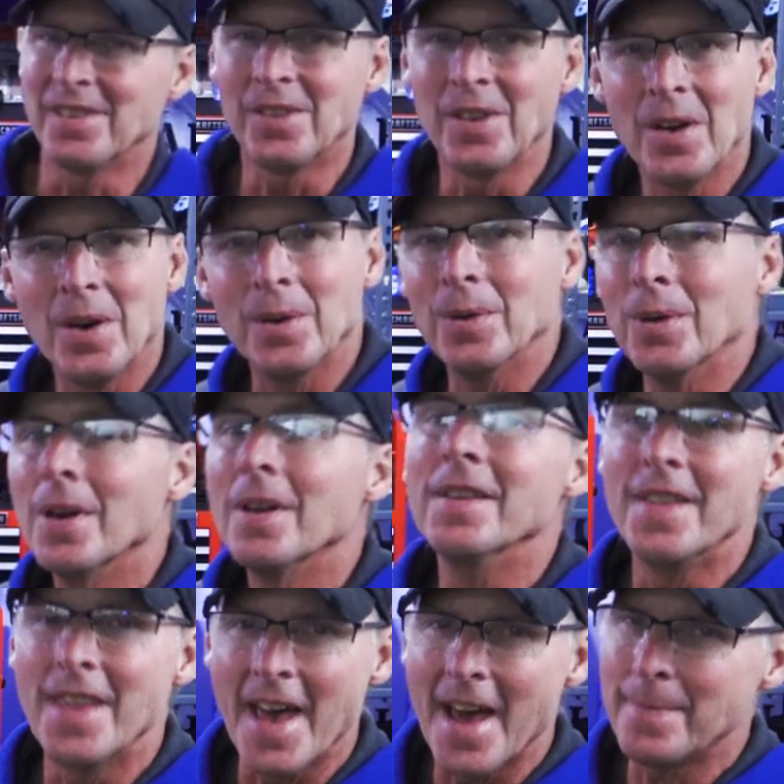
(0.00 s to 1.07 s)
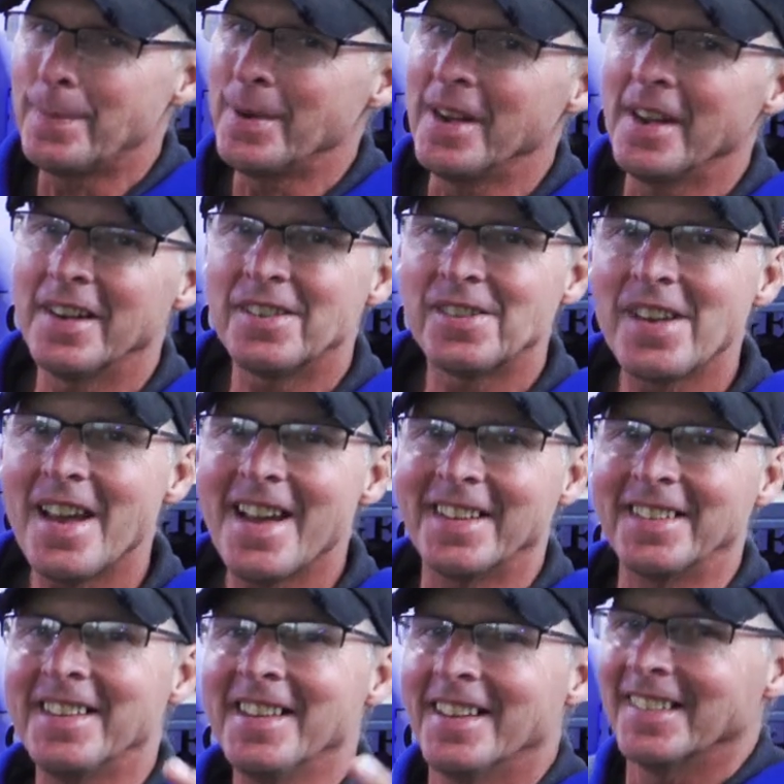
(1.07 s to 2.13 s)
so that being
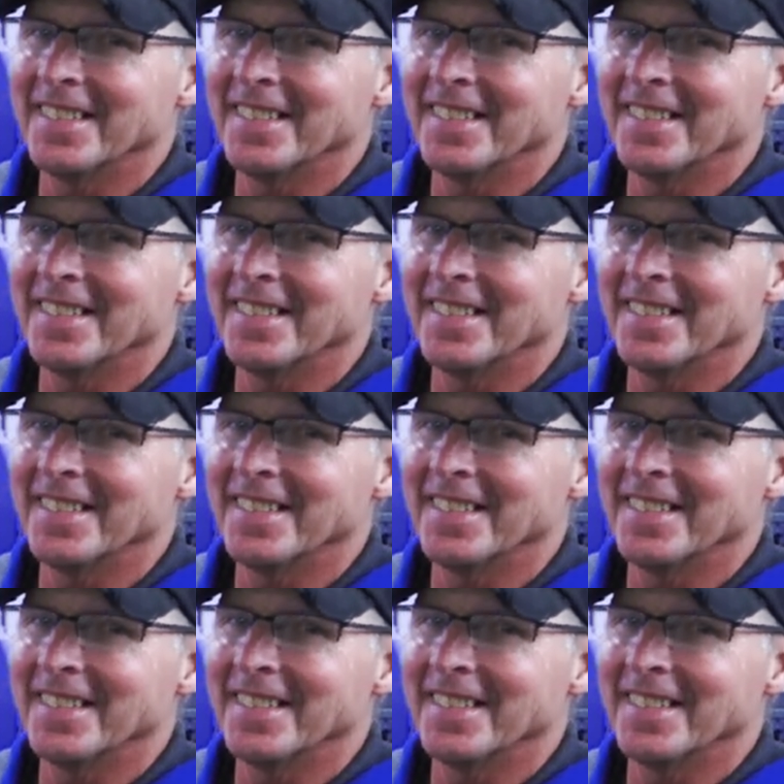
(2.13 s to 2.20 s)
said,